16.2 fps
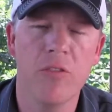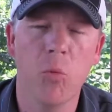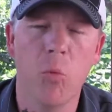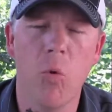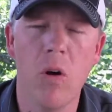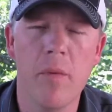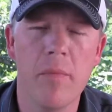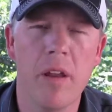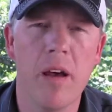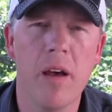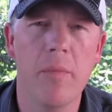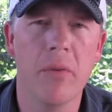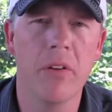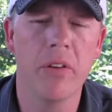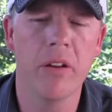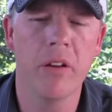It's warming
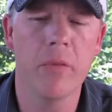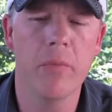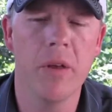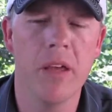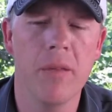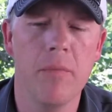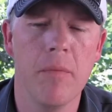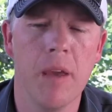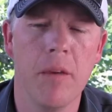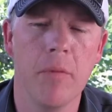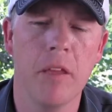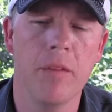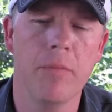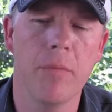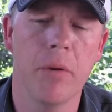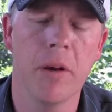up a little bit,
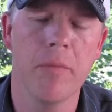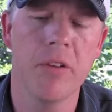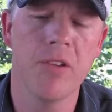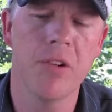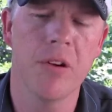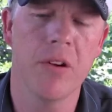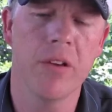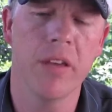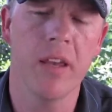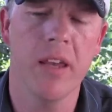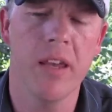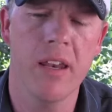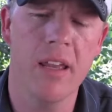maybe prematurely,